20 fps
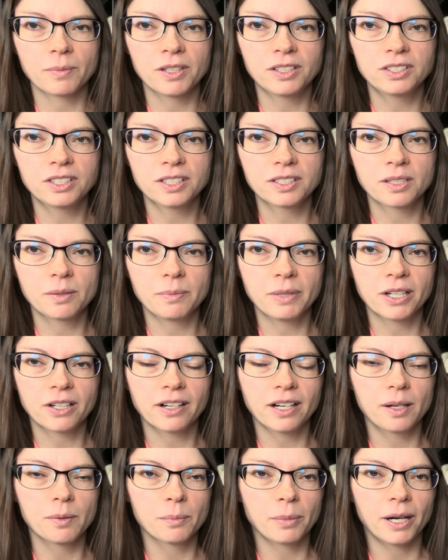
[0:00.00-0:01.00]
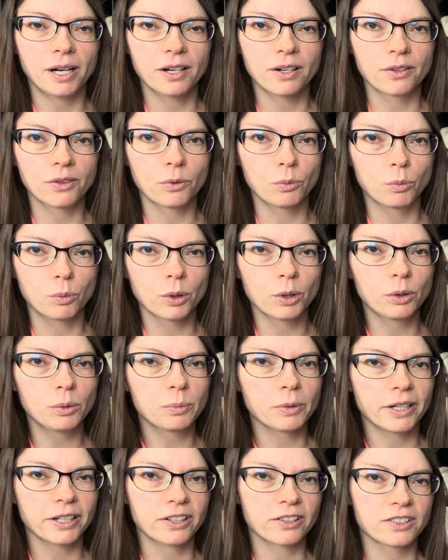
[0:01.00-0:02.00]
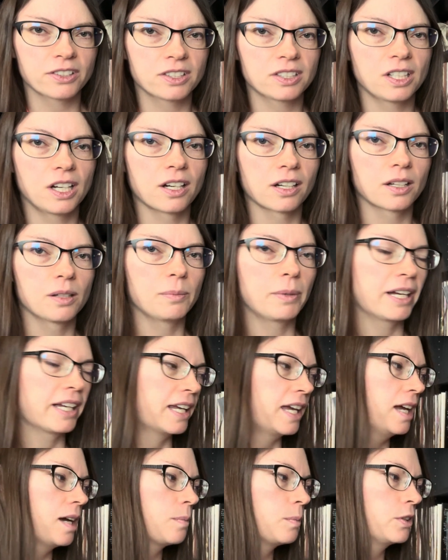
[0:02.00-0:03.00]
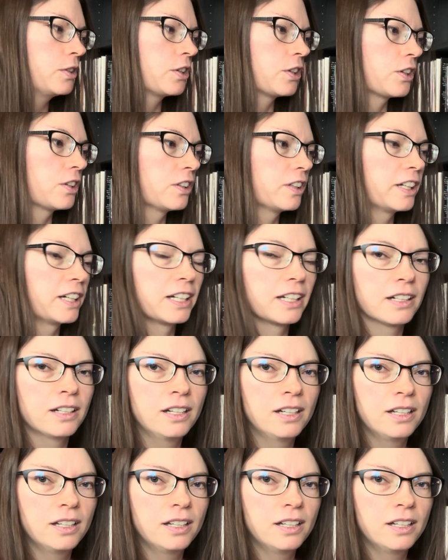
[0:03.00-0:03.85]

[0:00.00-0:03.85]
This is The Mirror Empire, The World Breakers Saga by Cameron Hurley.